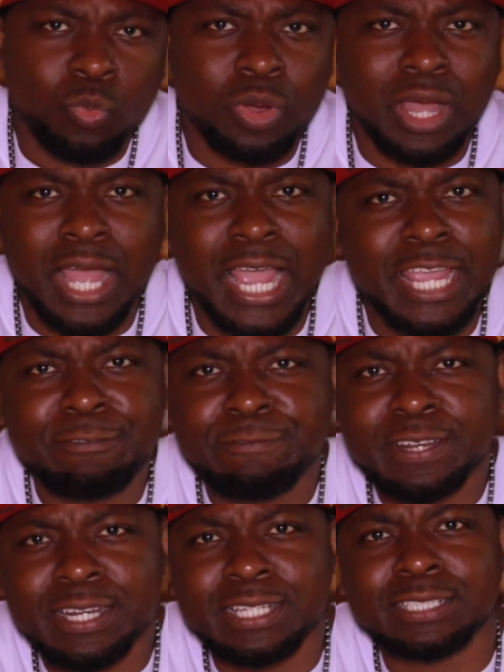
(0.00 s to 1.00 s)
I ain't finna
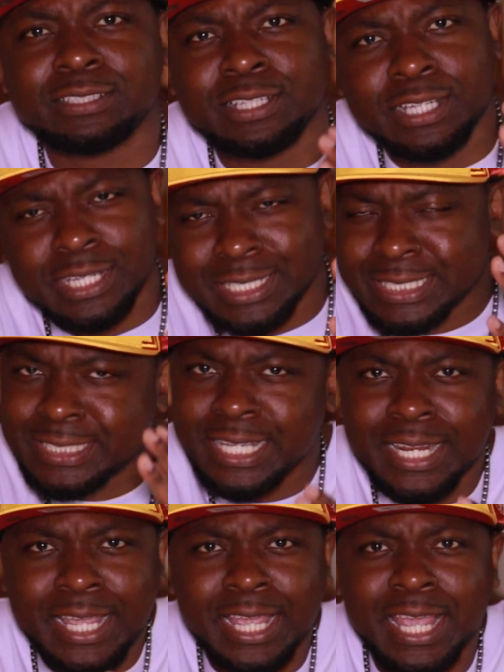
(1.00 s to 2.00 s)
to sit
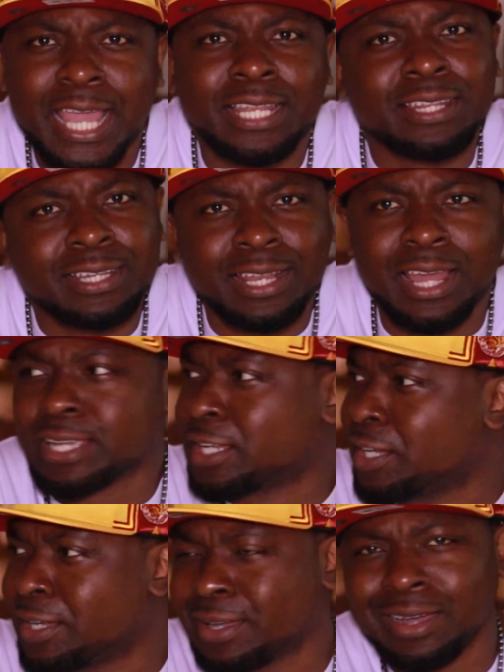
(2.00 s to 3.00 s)
here and look like
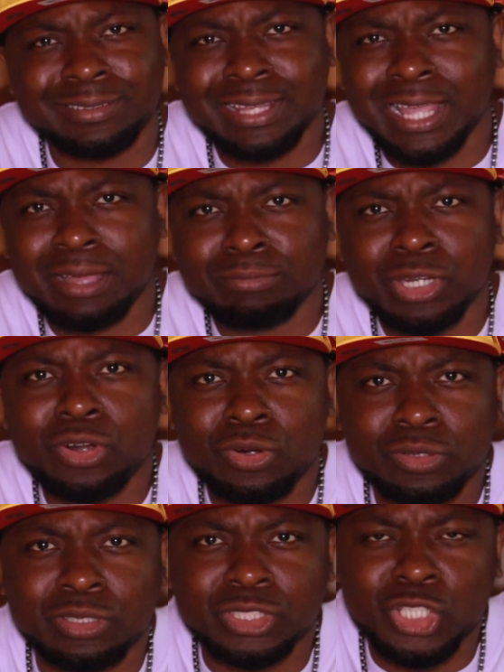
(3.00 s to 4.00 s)
a damn nerd,
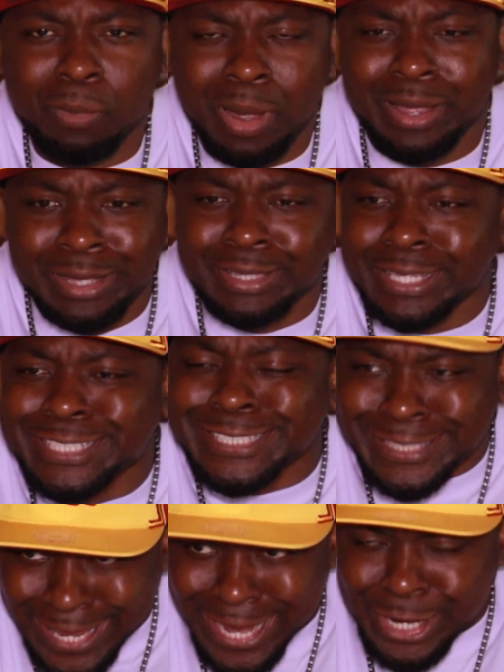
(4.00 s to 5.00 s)
talking about these
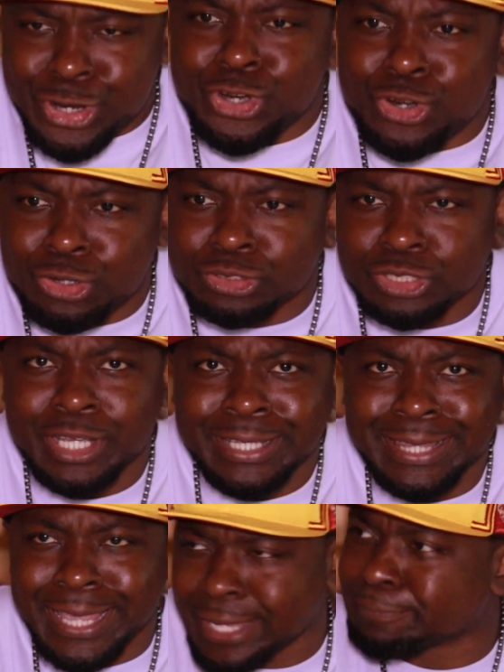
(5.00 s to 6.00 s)
sneakers, these